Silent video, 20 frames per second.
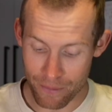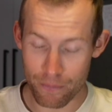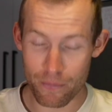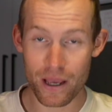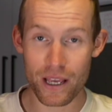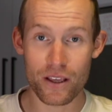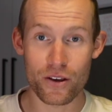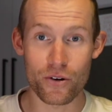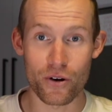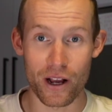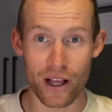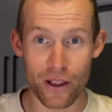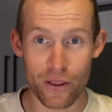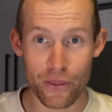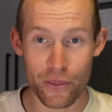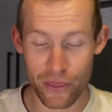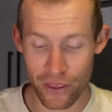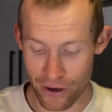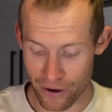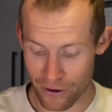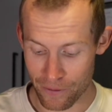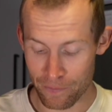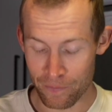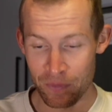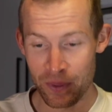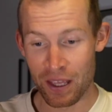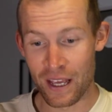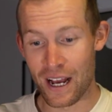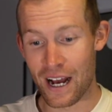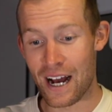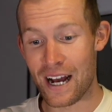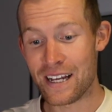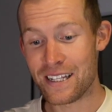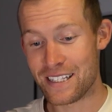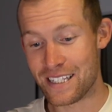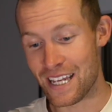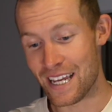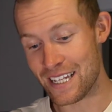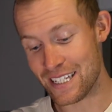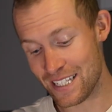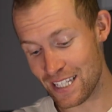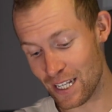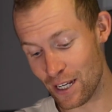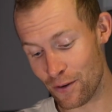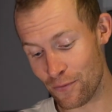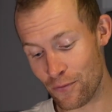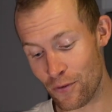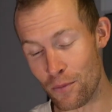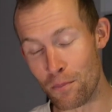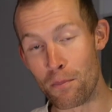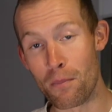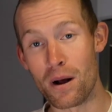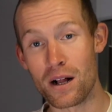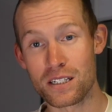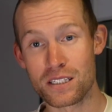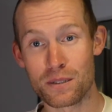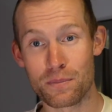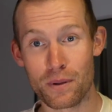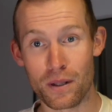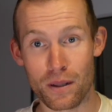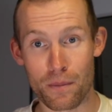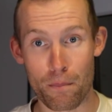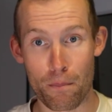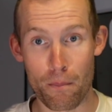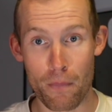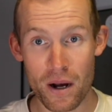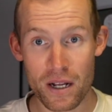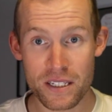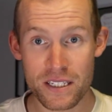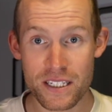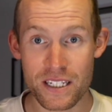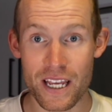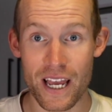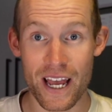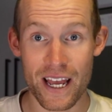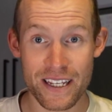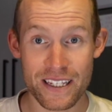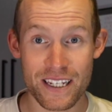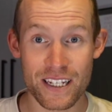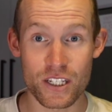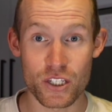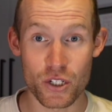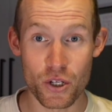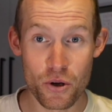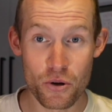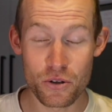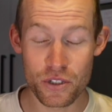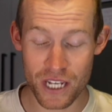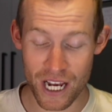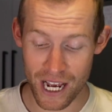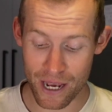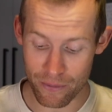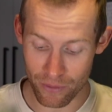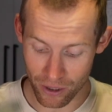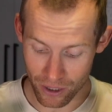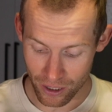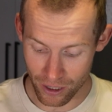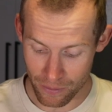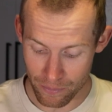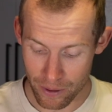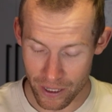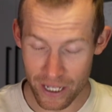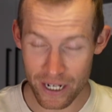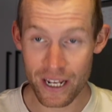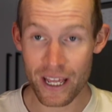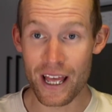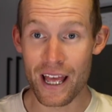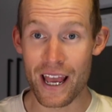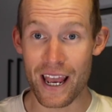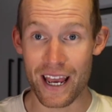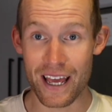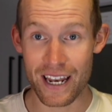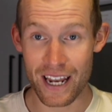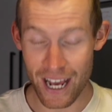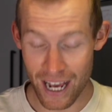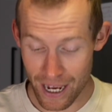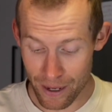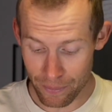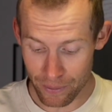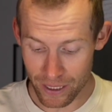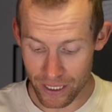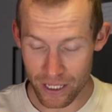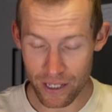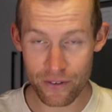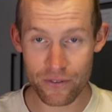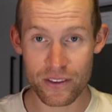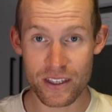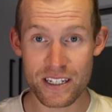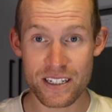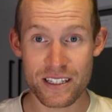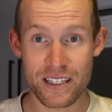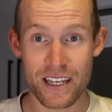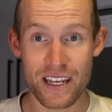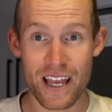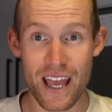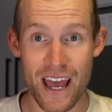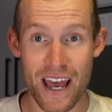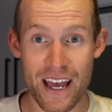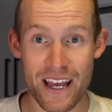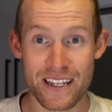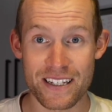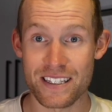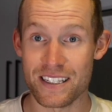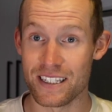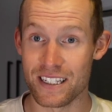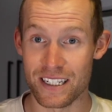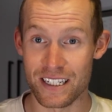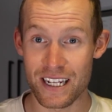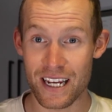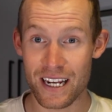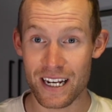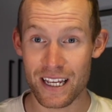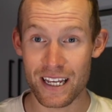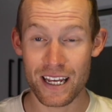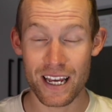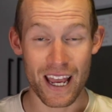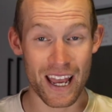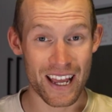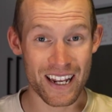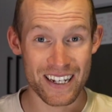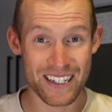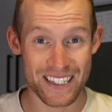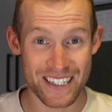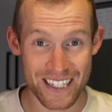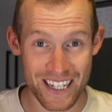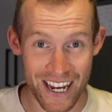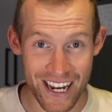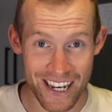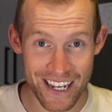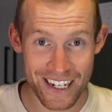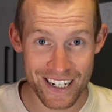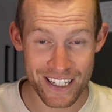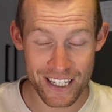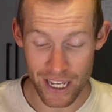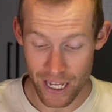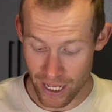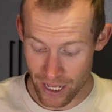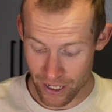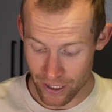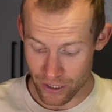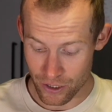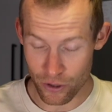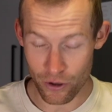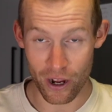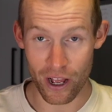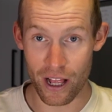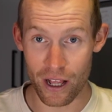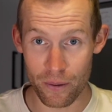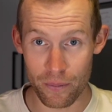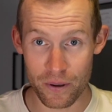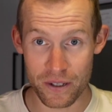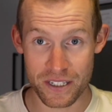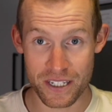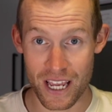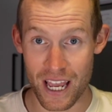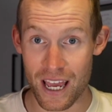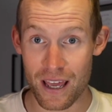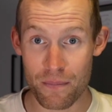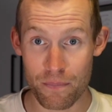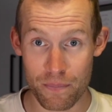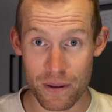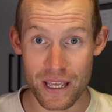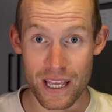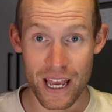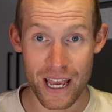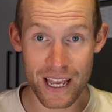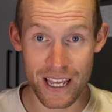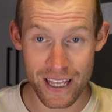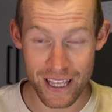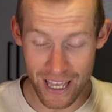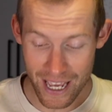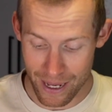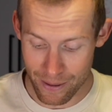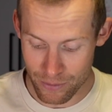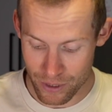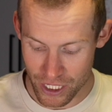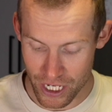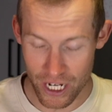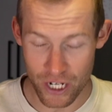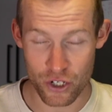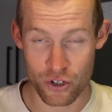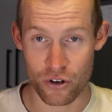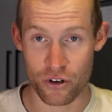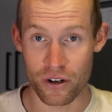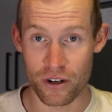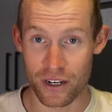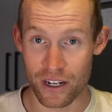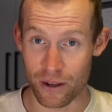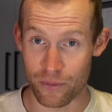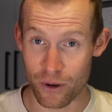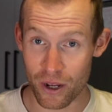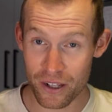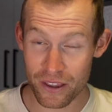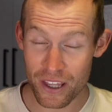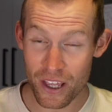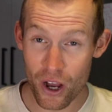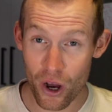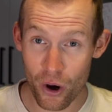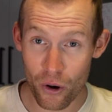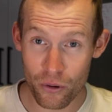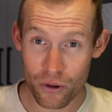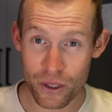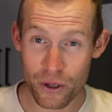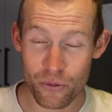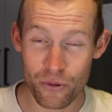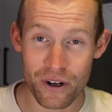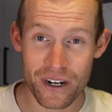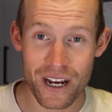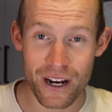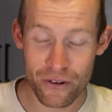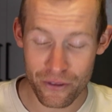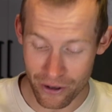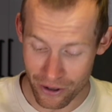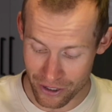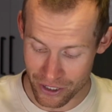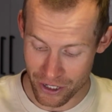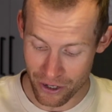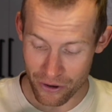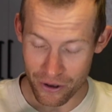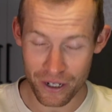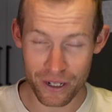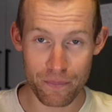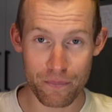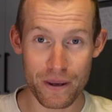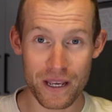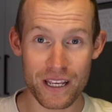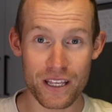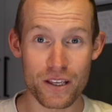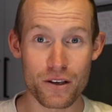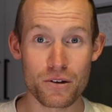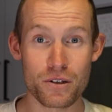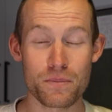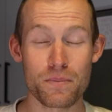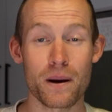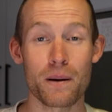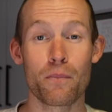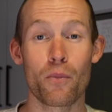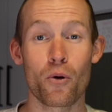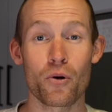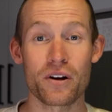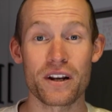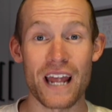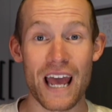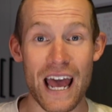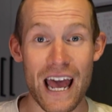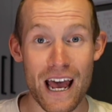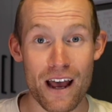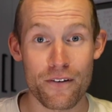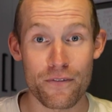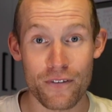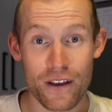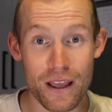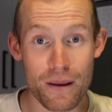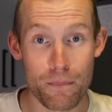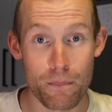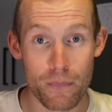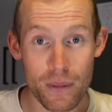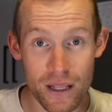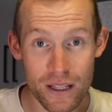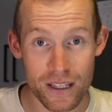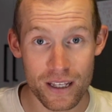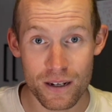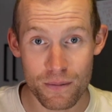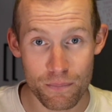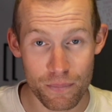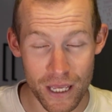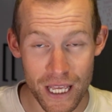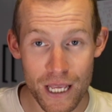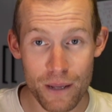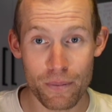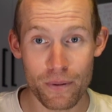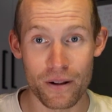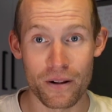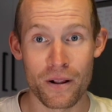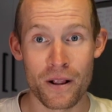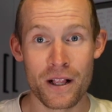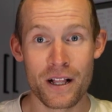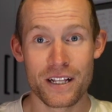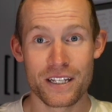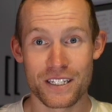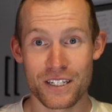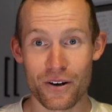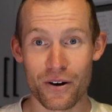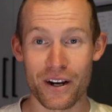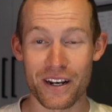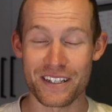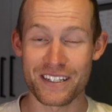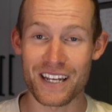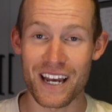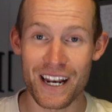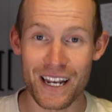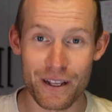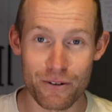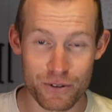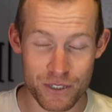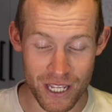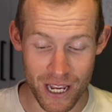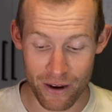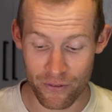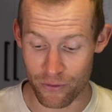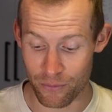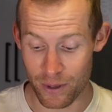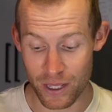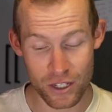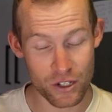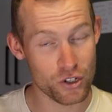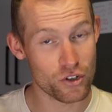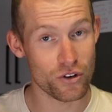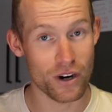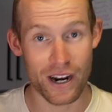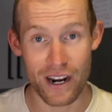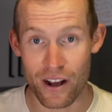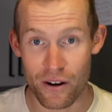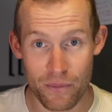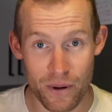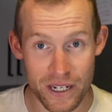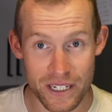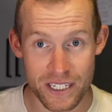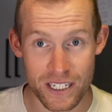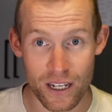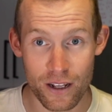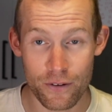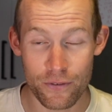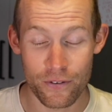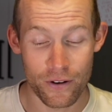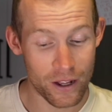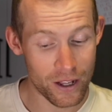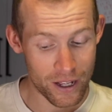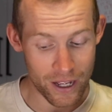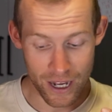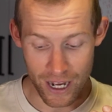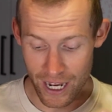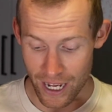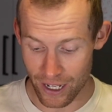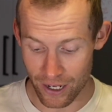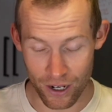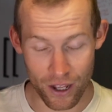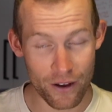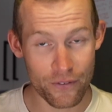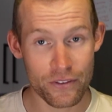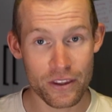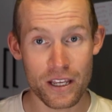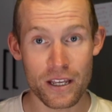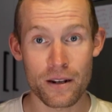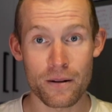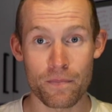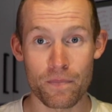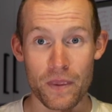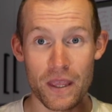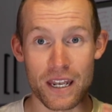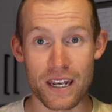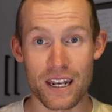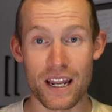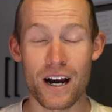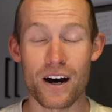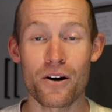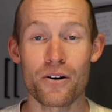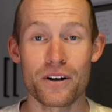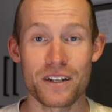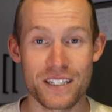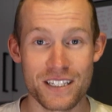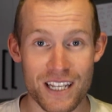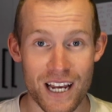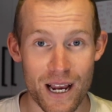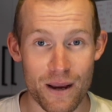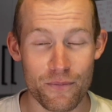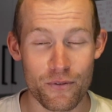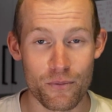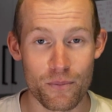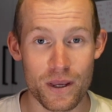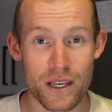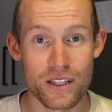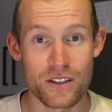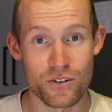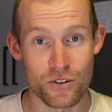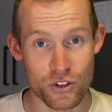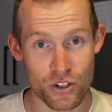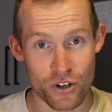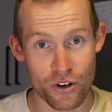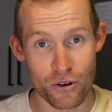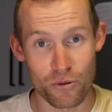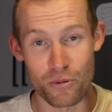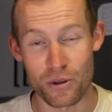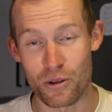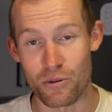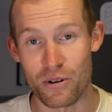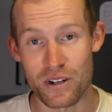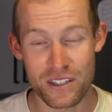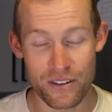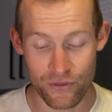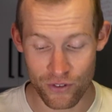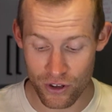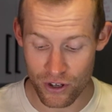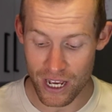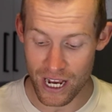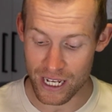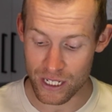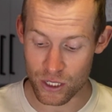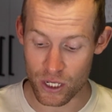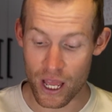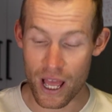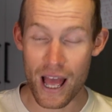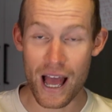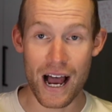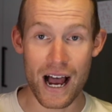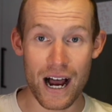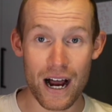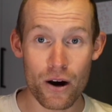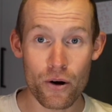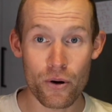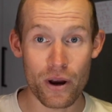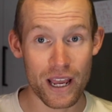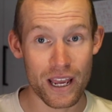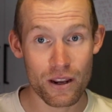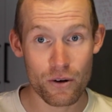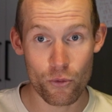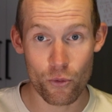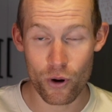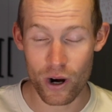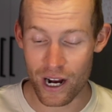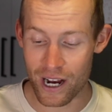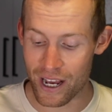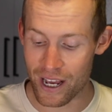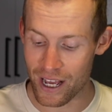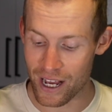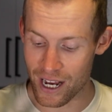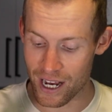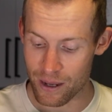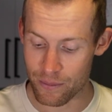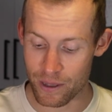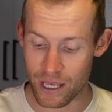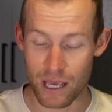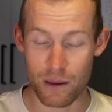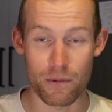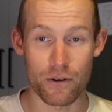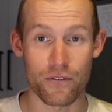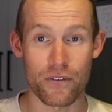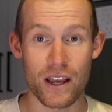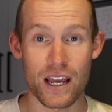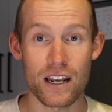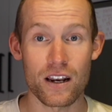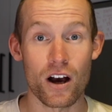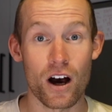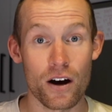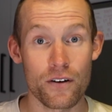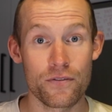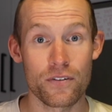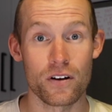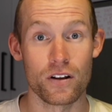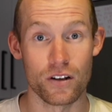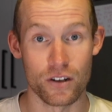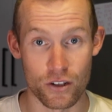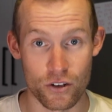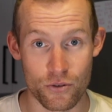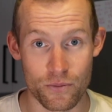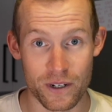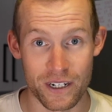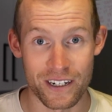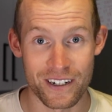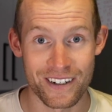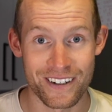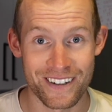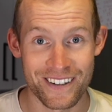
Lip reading: it make you healthier? I tested it for multiple months as a two-time Olympian, and I believe this thing has the data and the science to help us and be a game changer. I'm not the only one out there. It's currently being used by more than 500,000 people. So I decided it was time for me to try it out myself. I loved it, and now it's time for me to share it with the rest of you guys how and why I became a fan of Lumen.